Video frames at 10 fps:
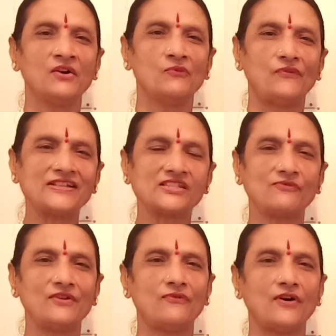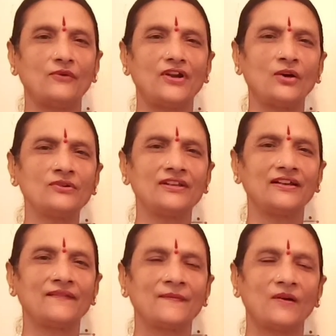First we found out
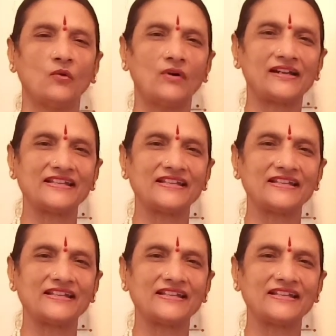what